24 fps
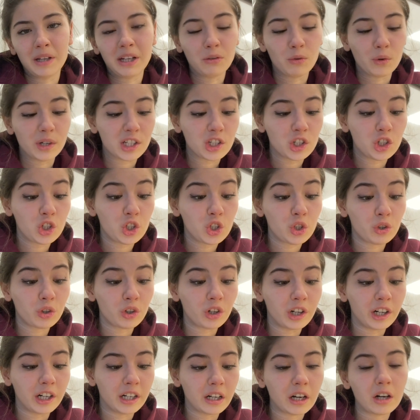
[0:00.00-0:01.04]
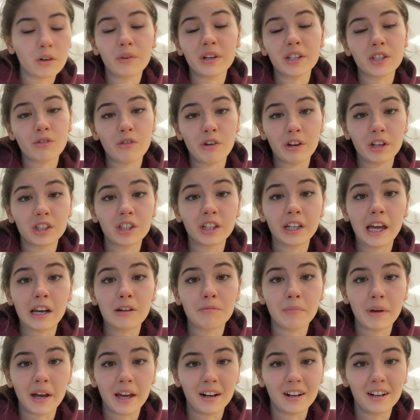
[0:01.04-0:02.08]
He was sure that I was going to
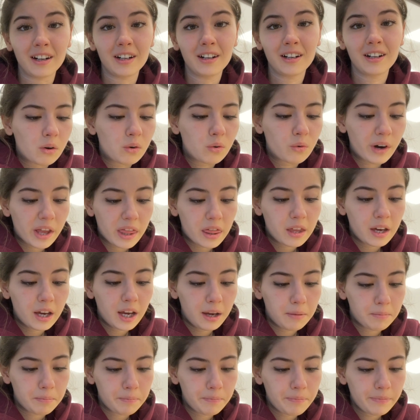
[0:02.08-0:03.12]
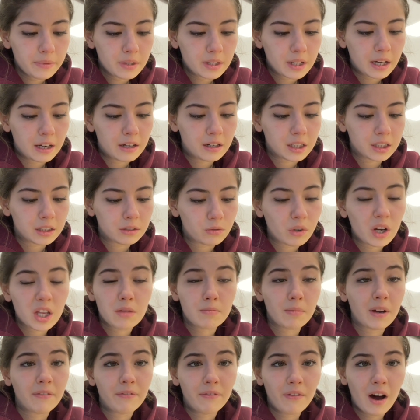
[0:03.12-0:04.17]
get better. With him and with
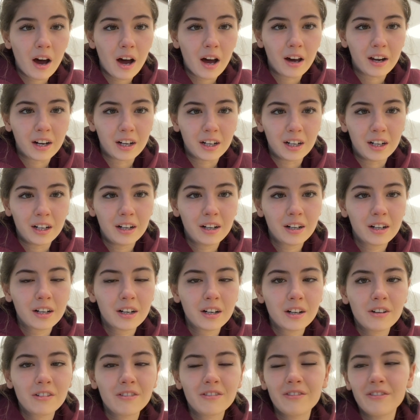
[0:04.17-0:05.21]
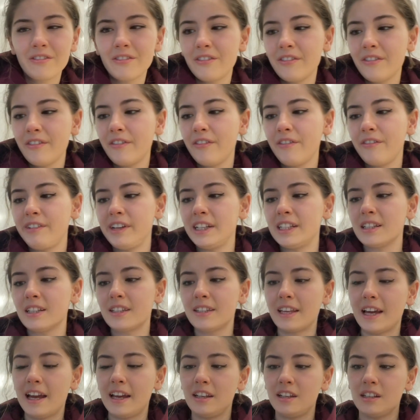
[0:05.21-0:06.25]
my father, we
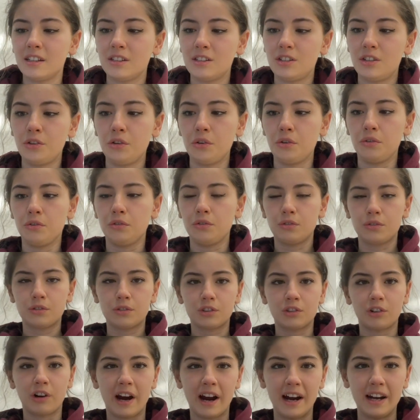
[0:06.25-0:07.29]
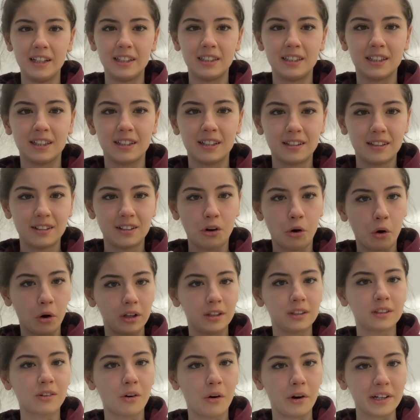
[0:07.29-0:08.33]
decided to try the
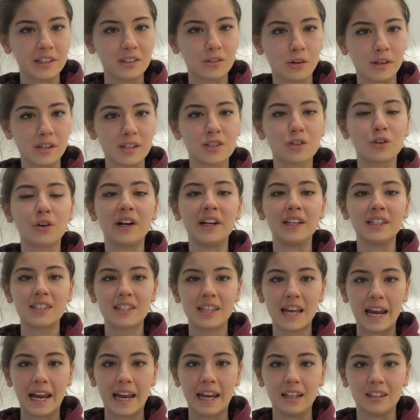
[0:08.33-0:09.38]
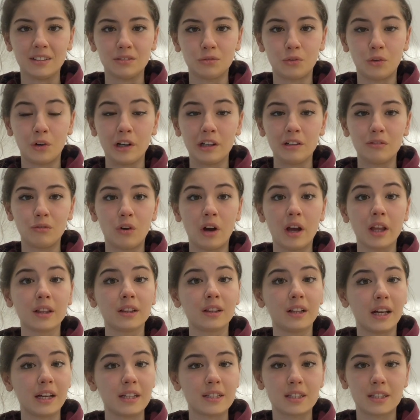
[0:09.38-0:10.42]
oral corticosteroids again for the one
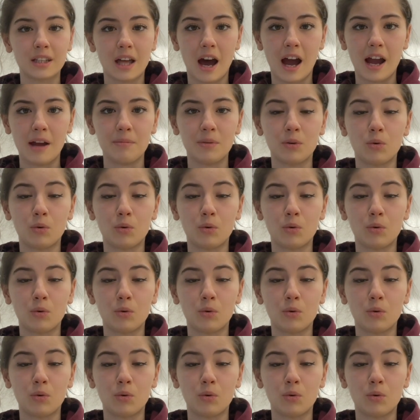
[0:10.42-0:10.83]
last time.